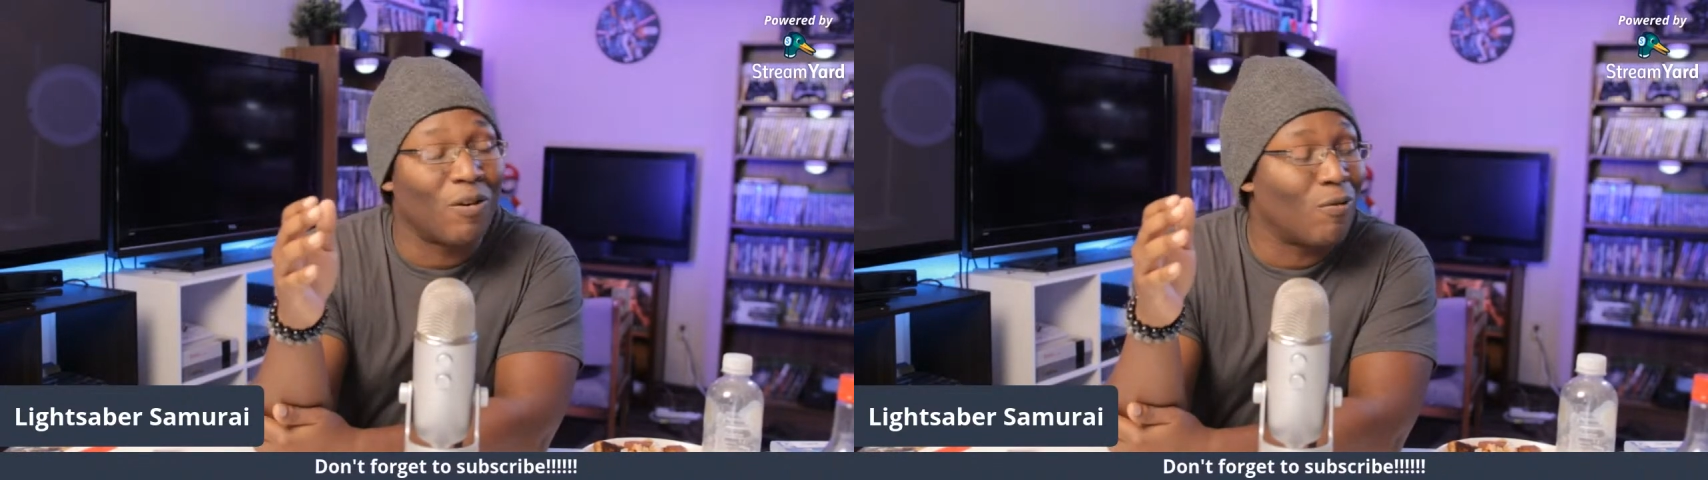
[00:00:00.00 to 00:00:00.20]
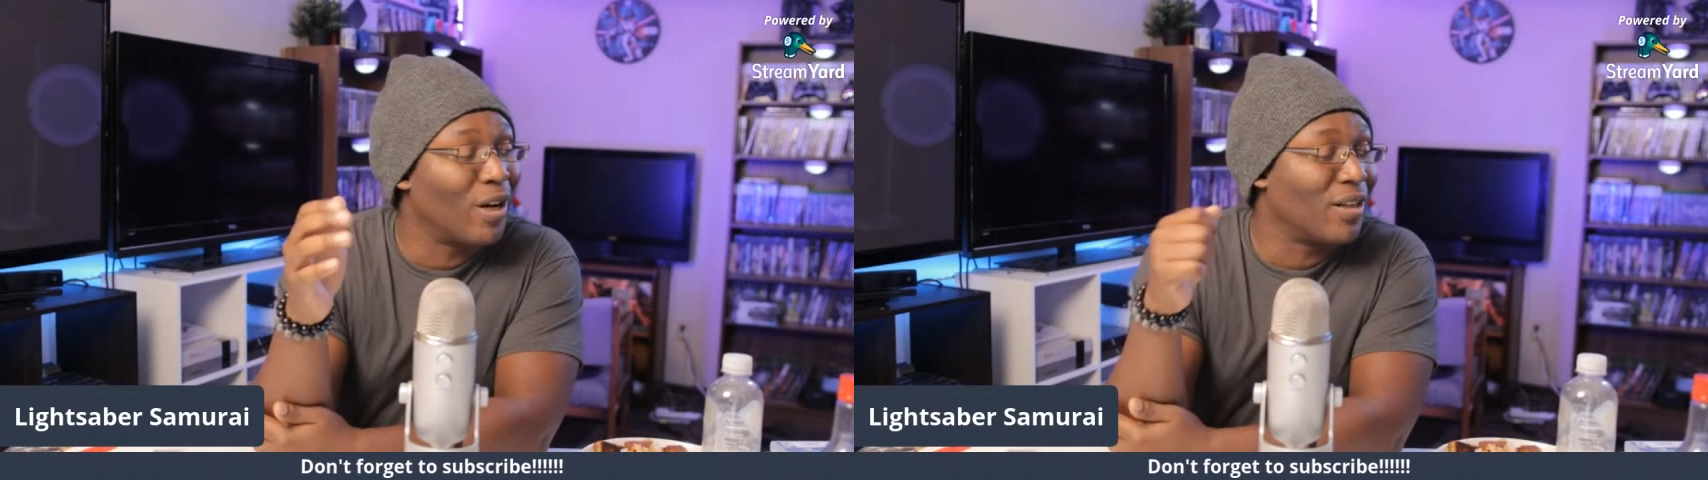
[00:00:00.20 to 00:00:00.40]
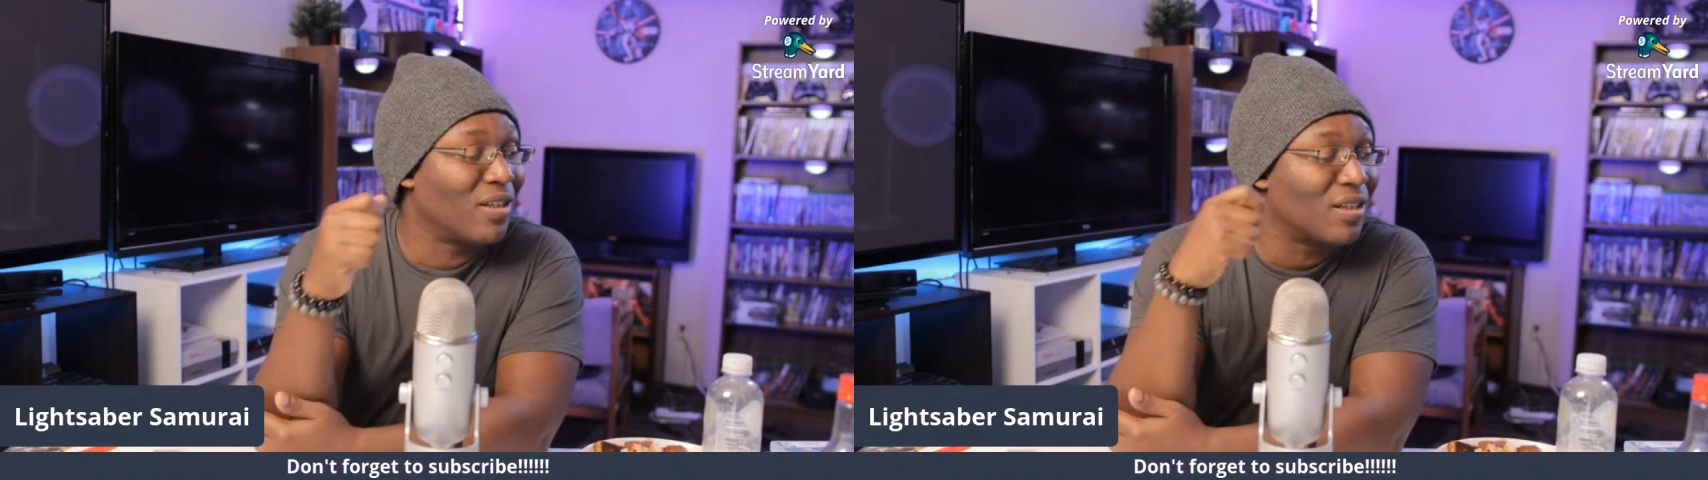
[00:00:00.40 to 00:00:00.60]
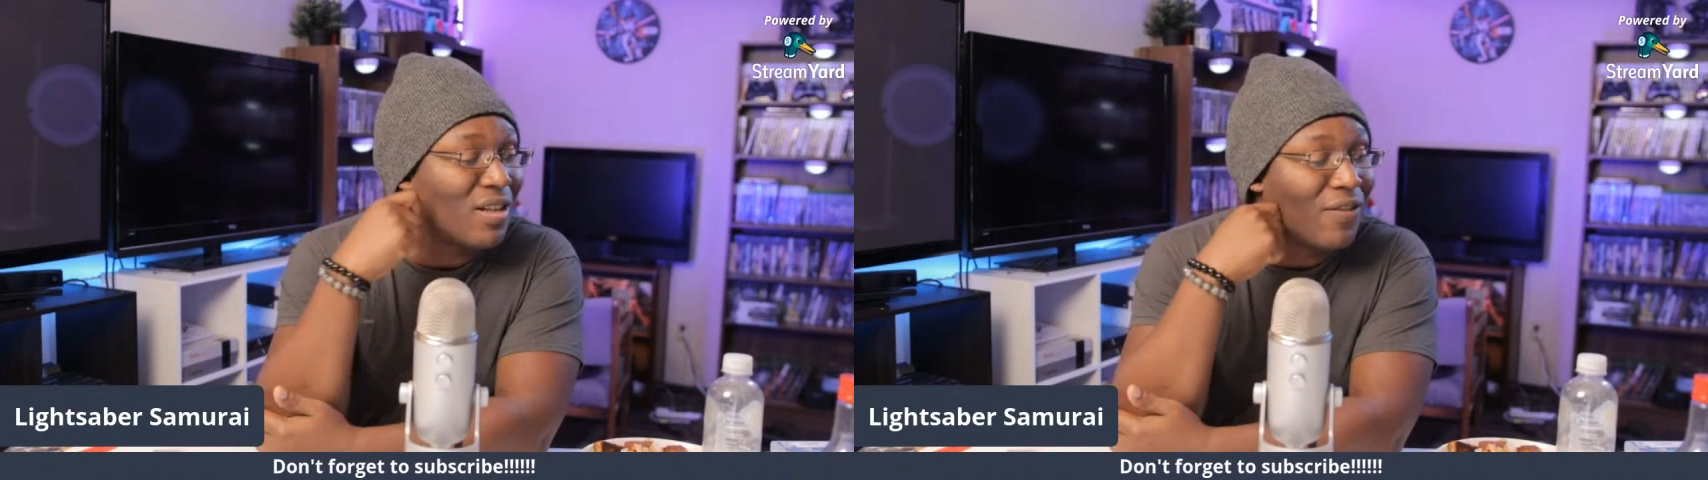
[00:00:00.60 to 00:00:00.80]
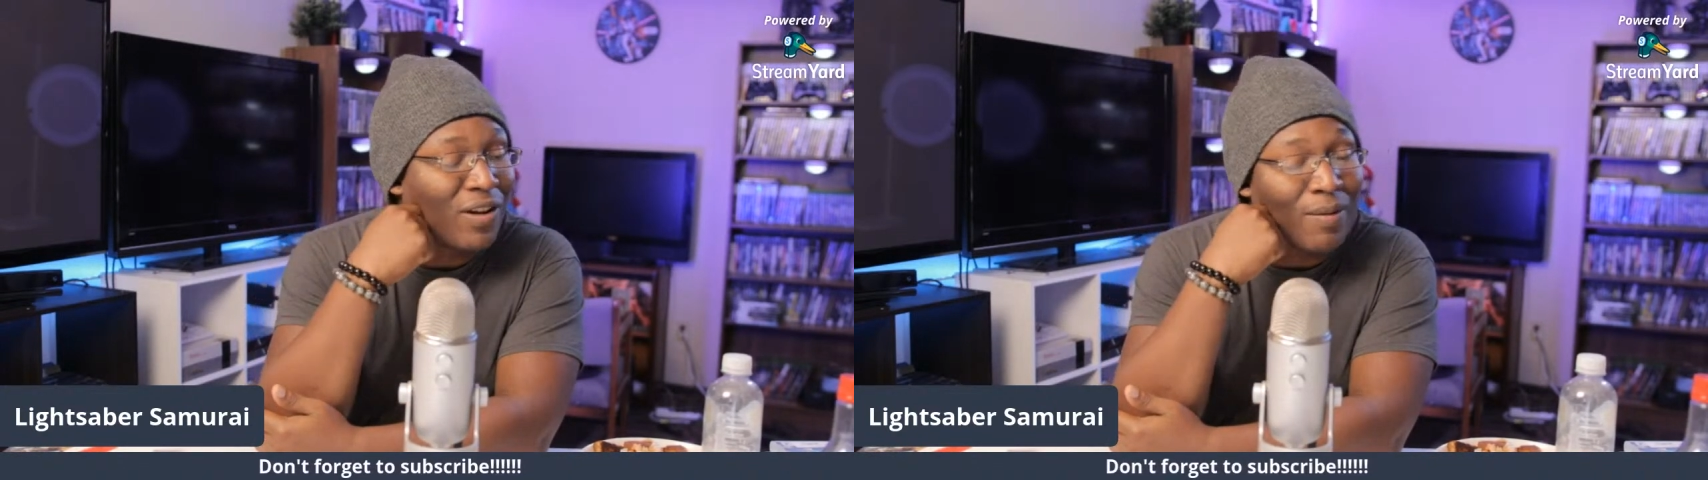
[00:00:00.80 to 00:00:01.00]
oriented
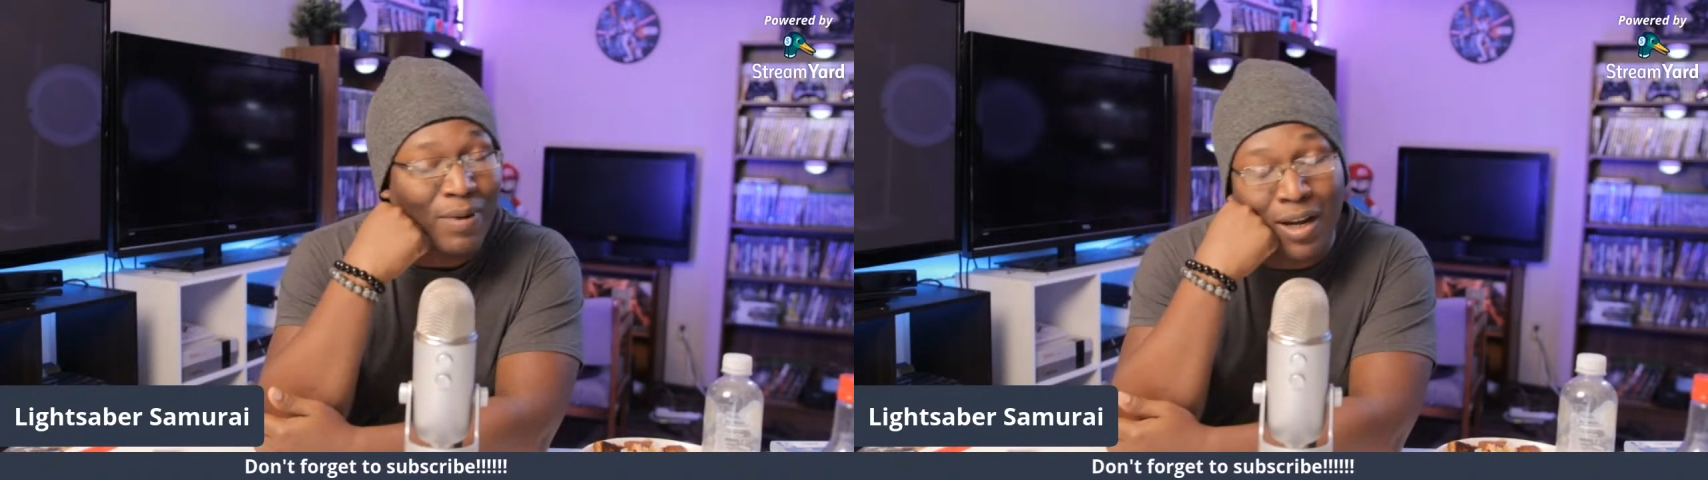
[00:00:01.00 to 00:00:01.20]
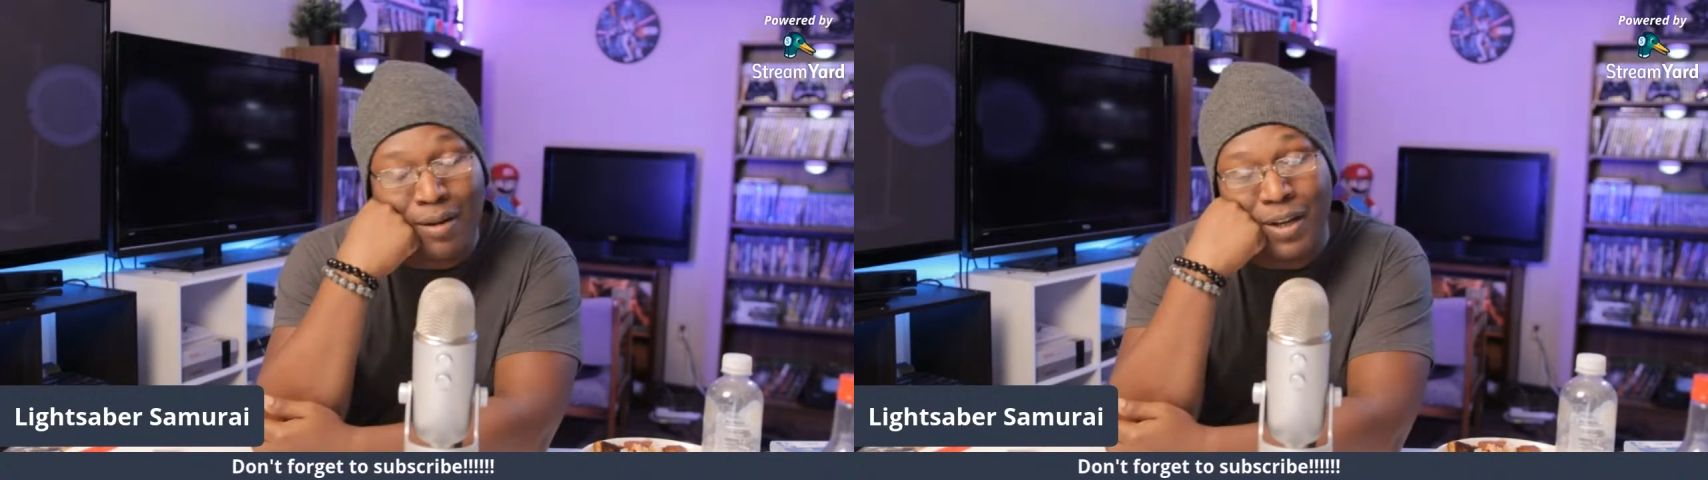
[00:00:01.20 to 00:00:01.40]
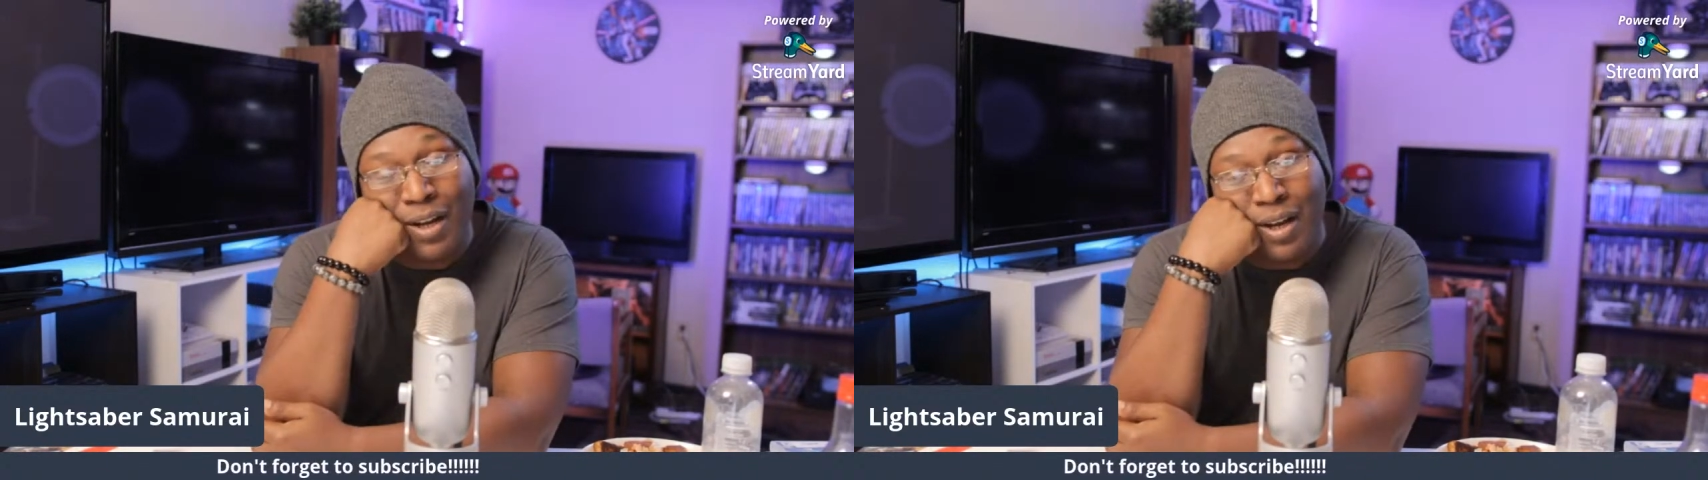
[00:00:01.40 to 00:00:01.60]
stuff coming up